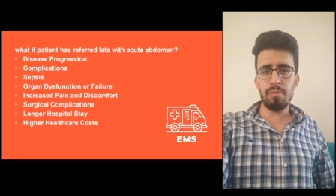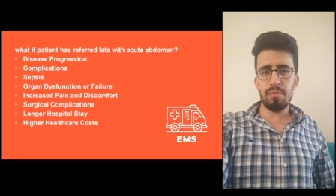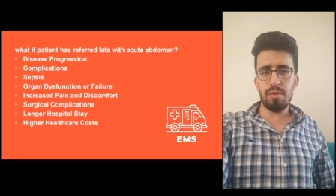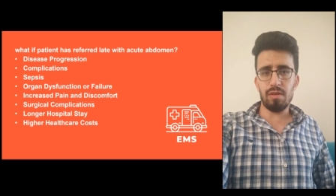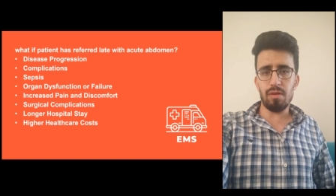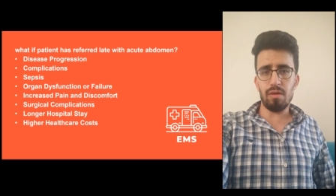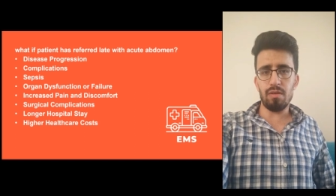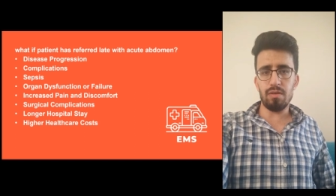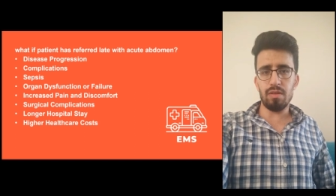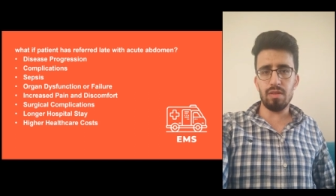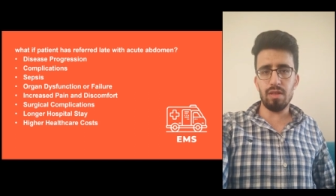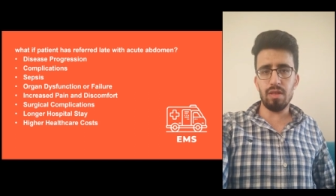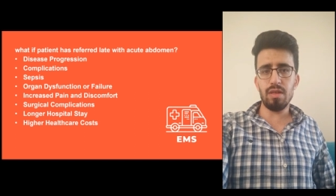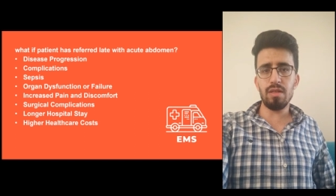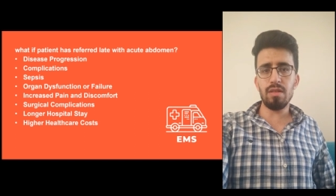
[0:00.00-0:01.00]
peptic
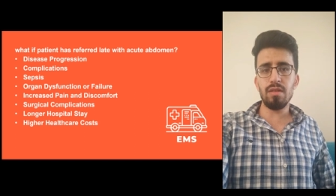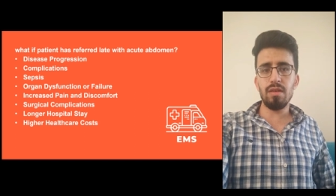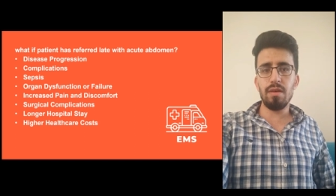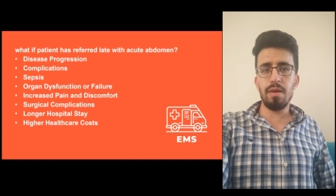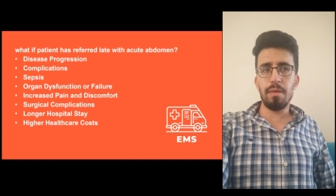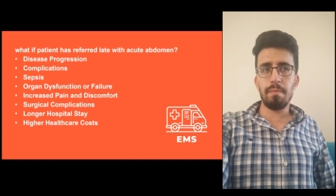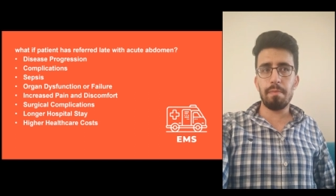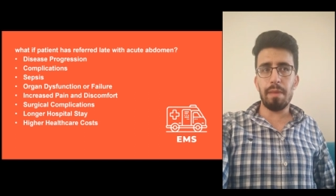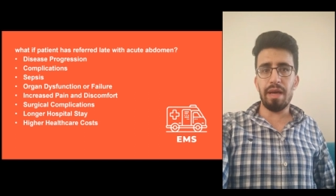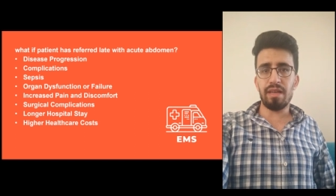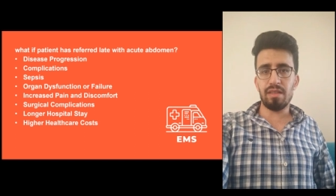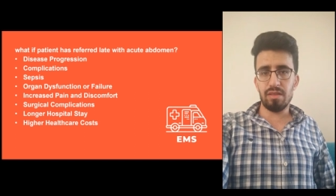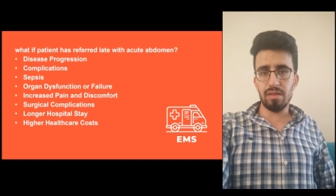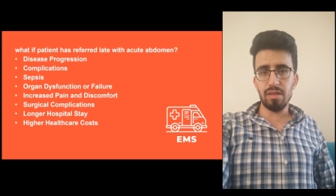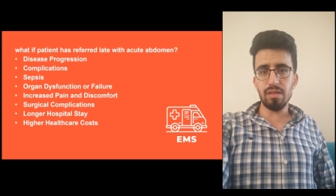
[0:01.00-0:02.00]
ulcer,
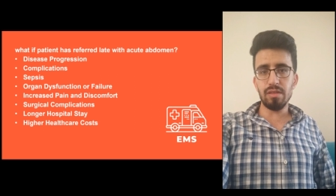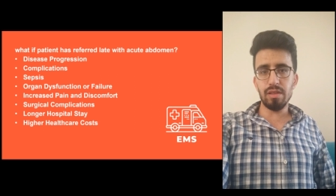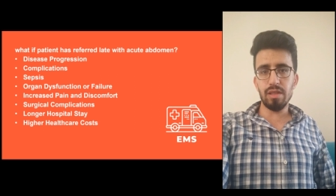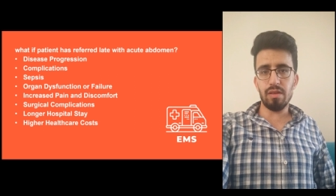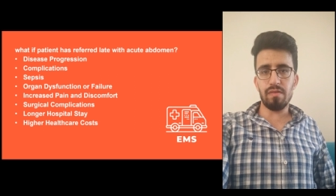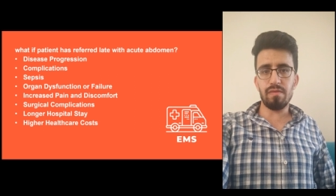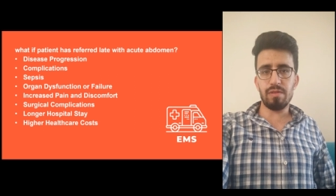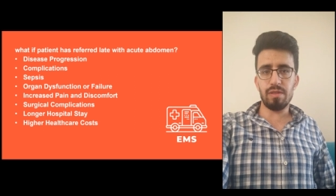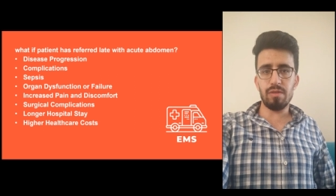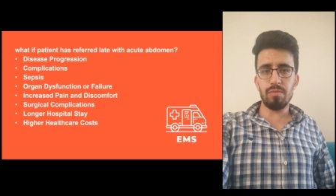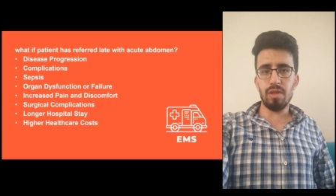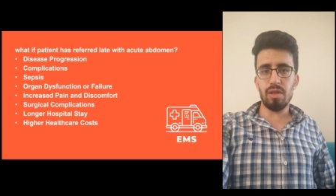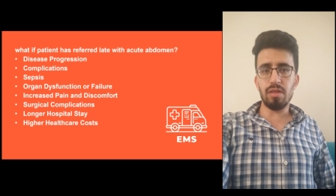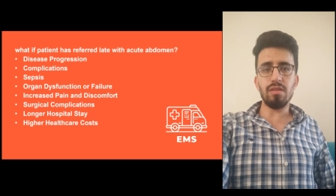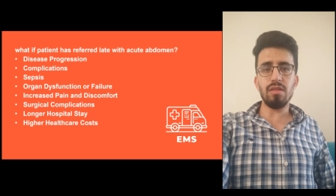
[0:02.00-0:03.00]
bacteria
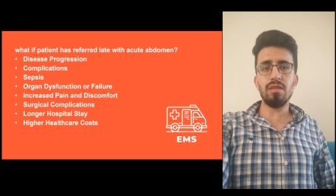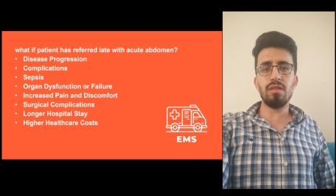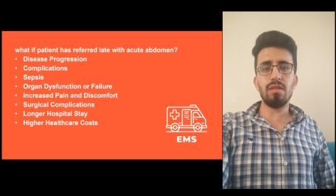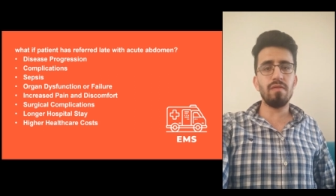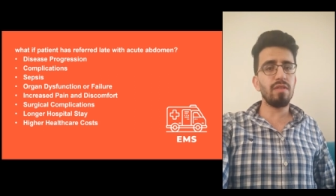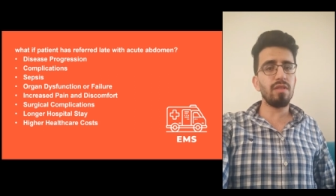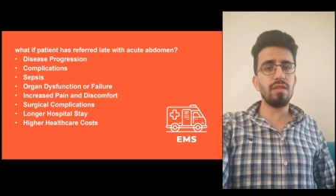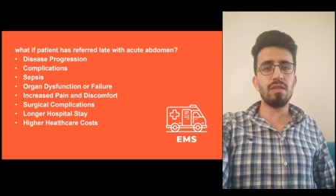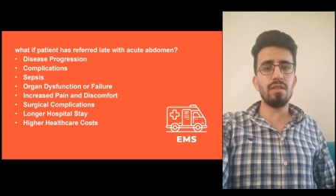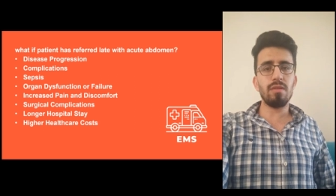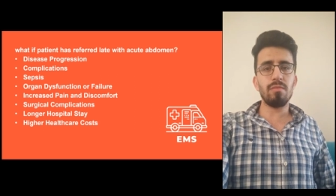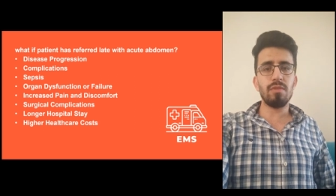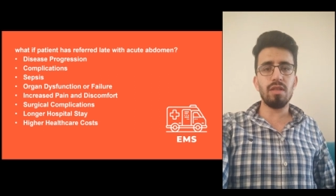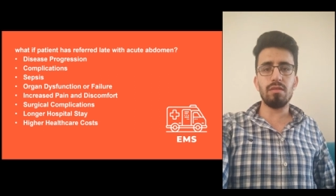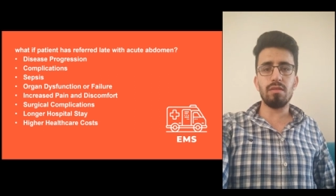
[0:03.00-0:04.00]
from digestive
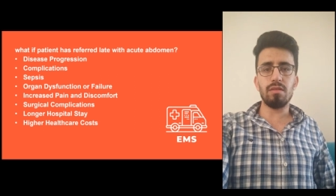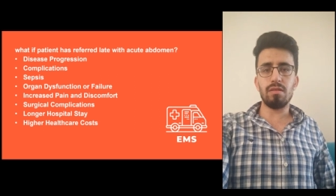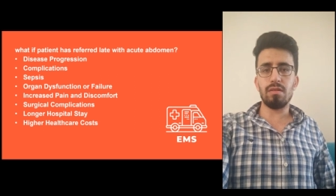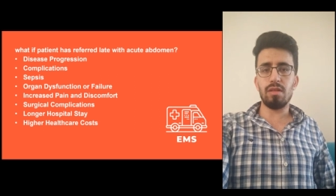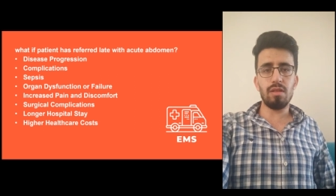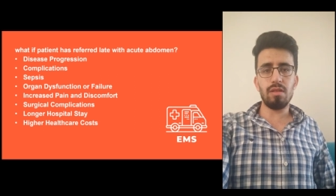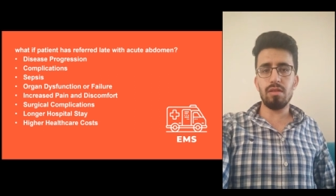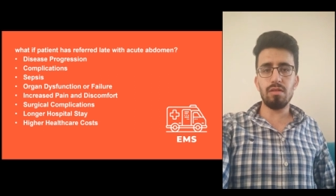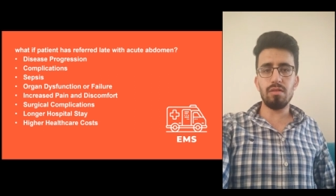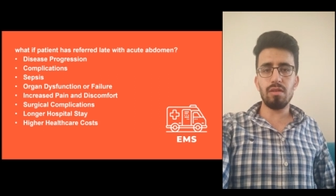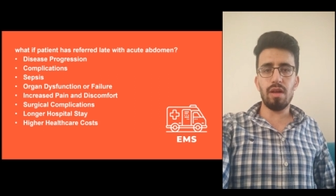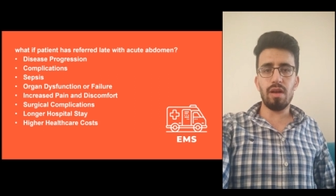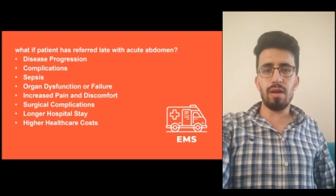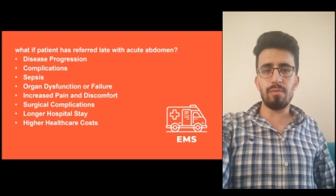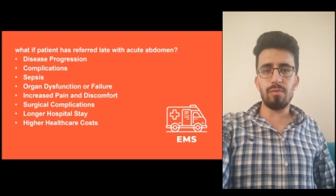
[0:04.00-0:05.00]
system can enter
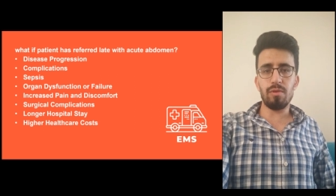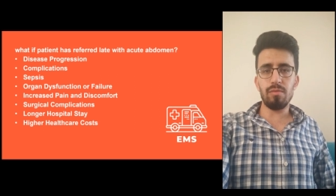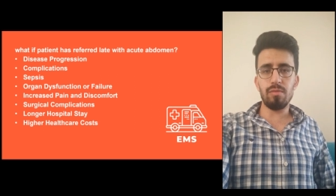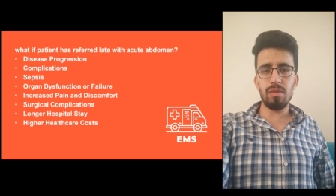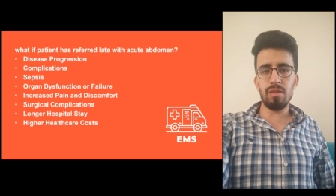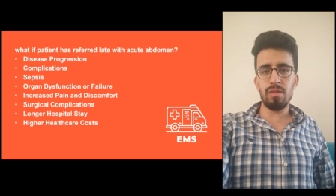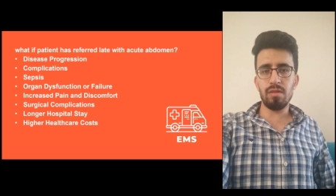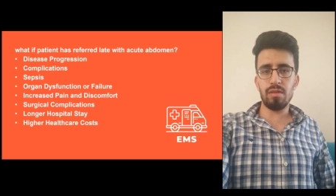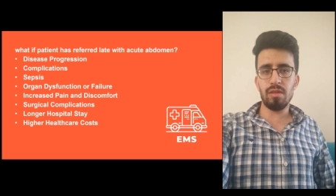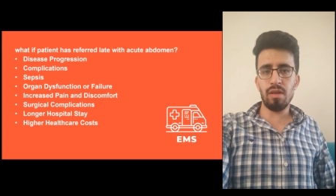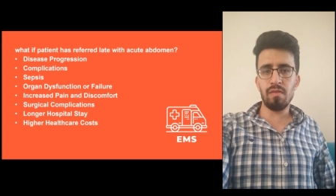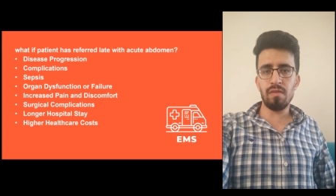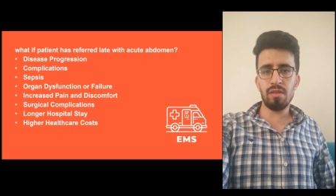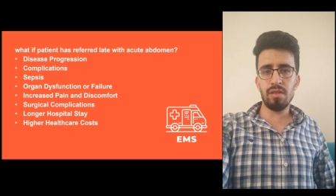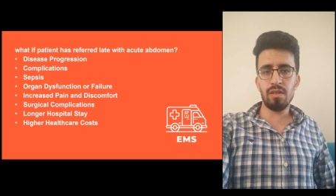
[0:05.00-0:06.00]
the abdomen
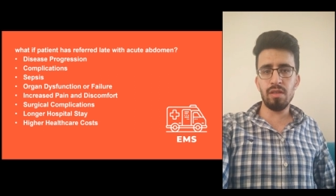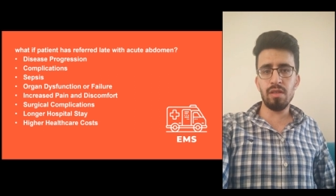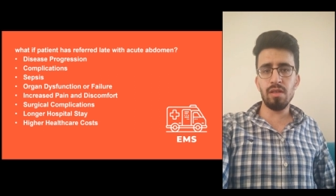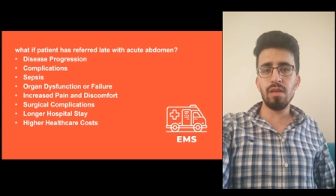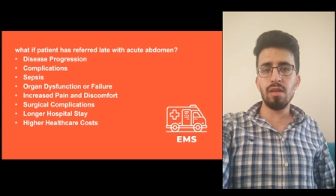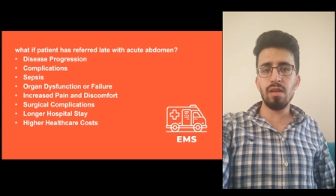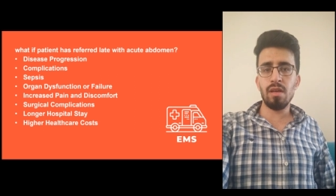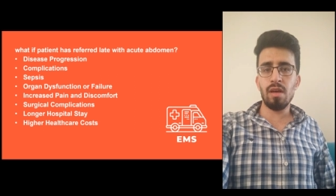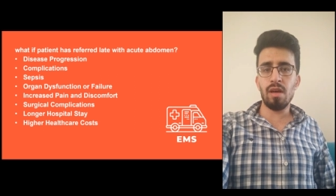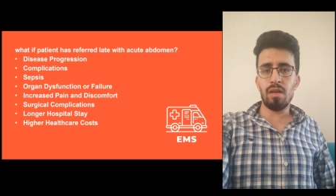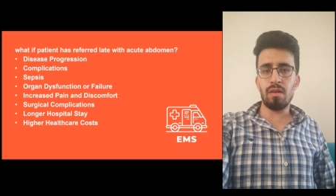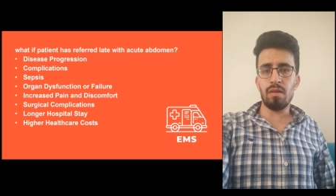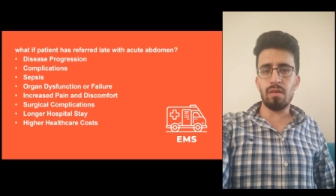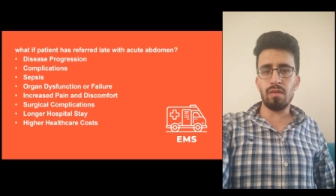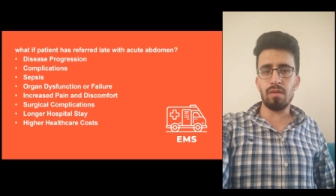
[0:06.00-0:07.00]
cavity
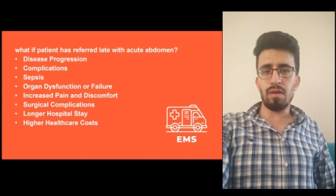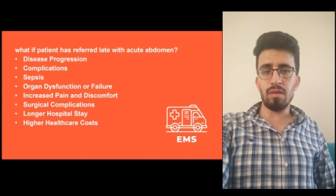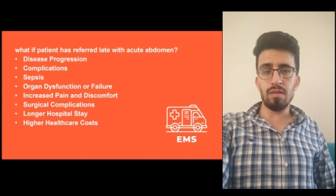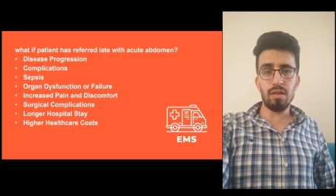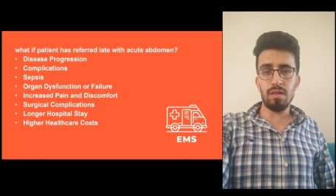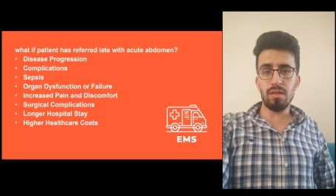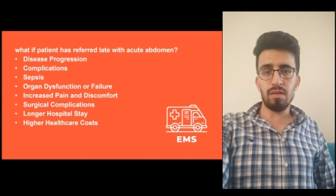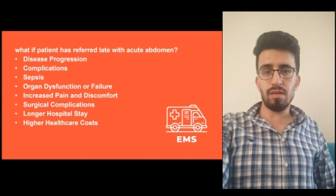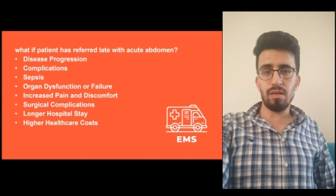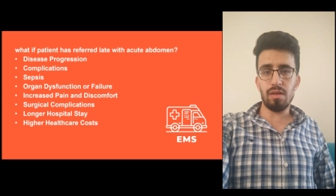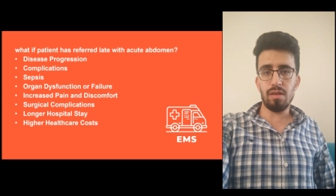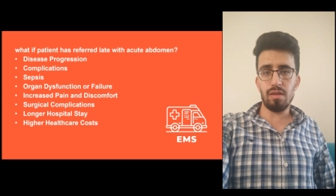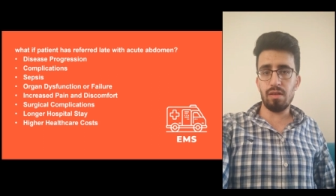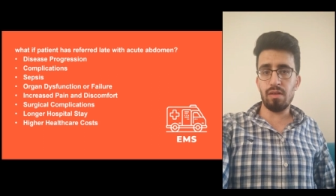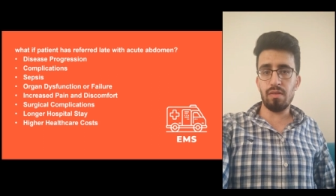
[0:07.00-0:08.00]
and cause an
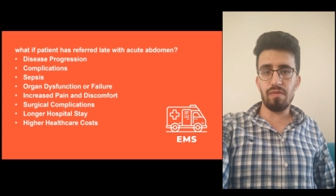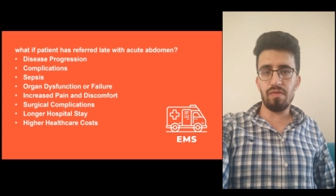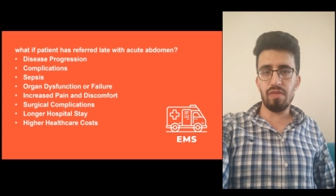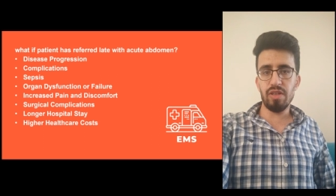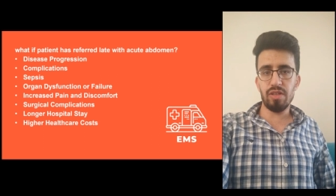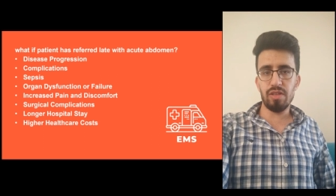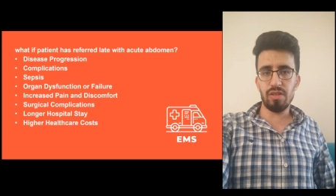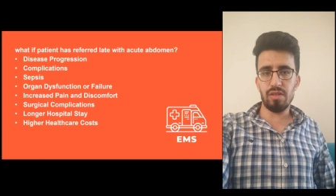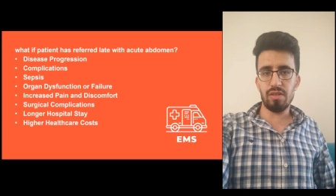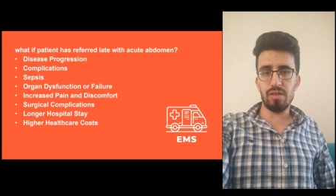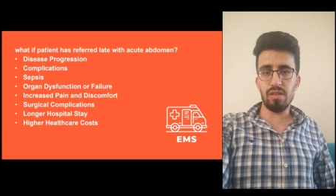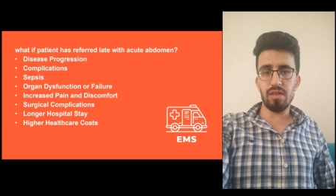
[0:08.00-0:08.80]
infection.